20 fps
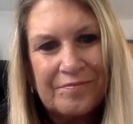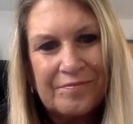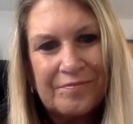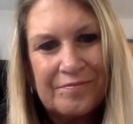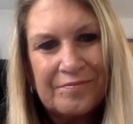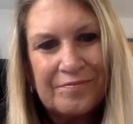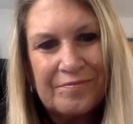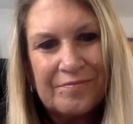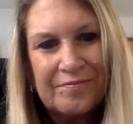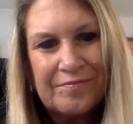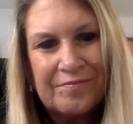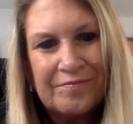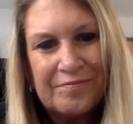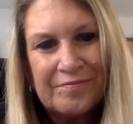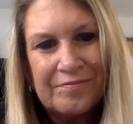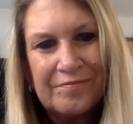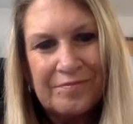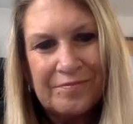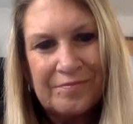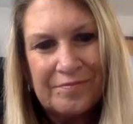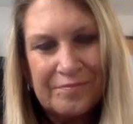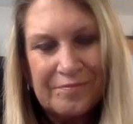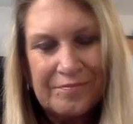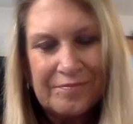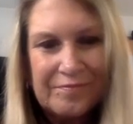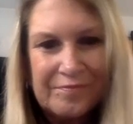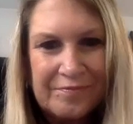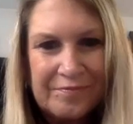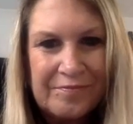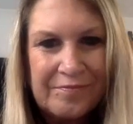
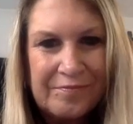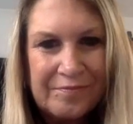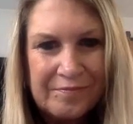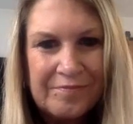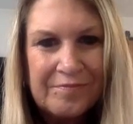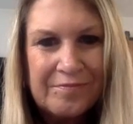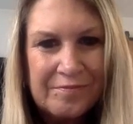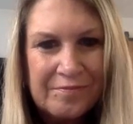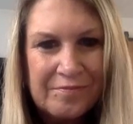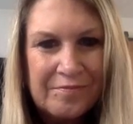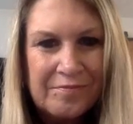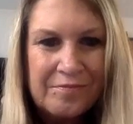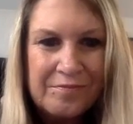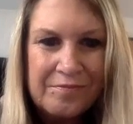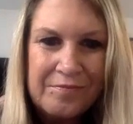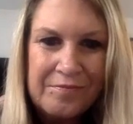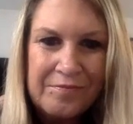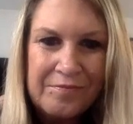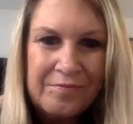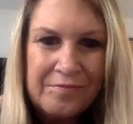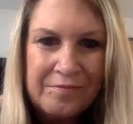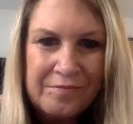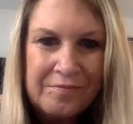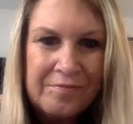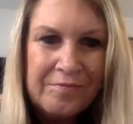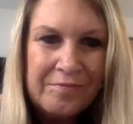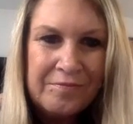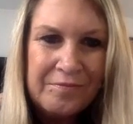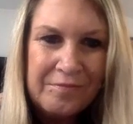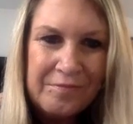
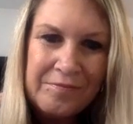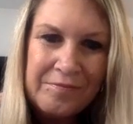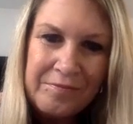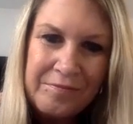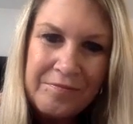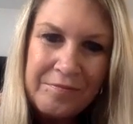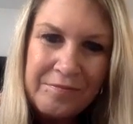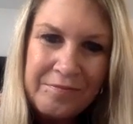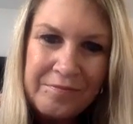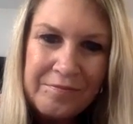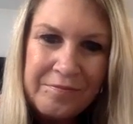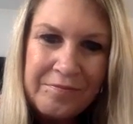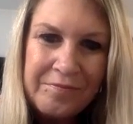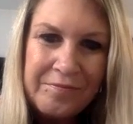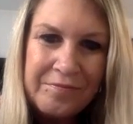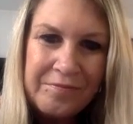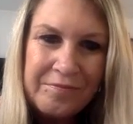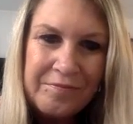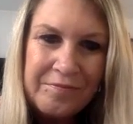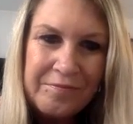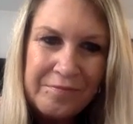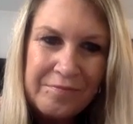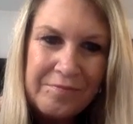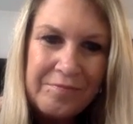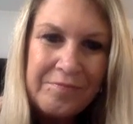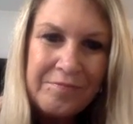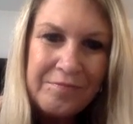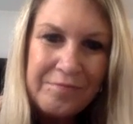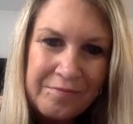(silent)